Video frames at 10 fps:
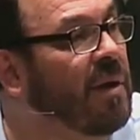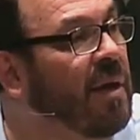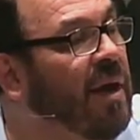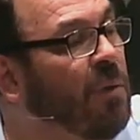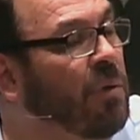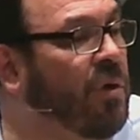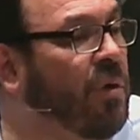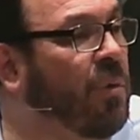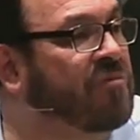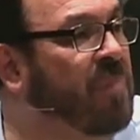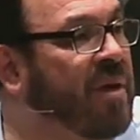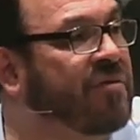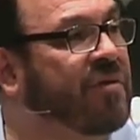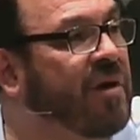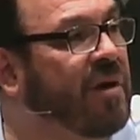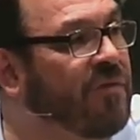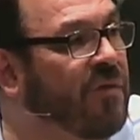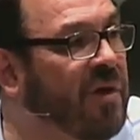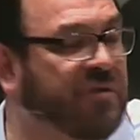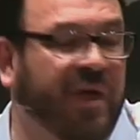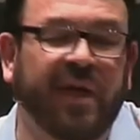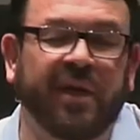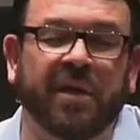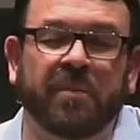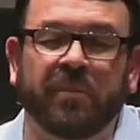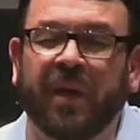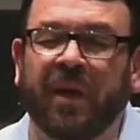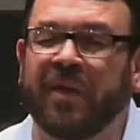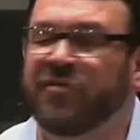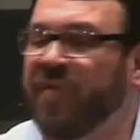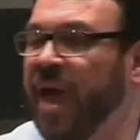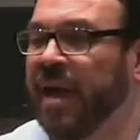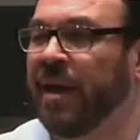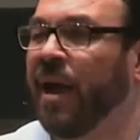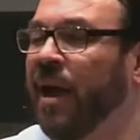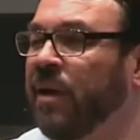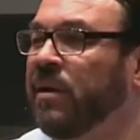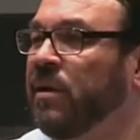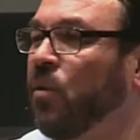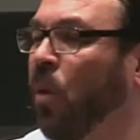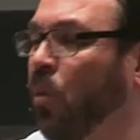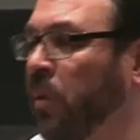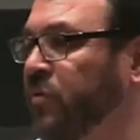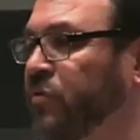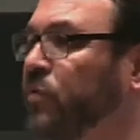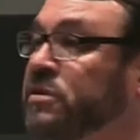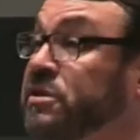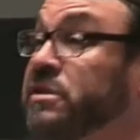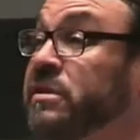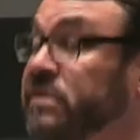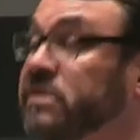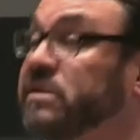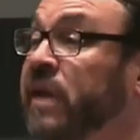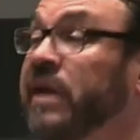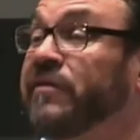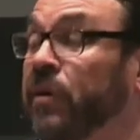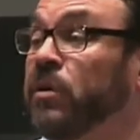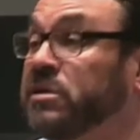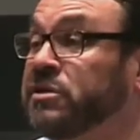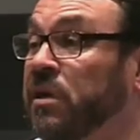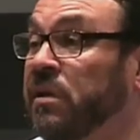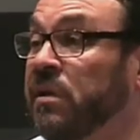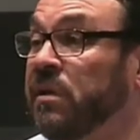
and He will do what's best for His kingdom. And is that not what we as Christians need to focus on?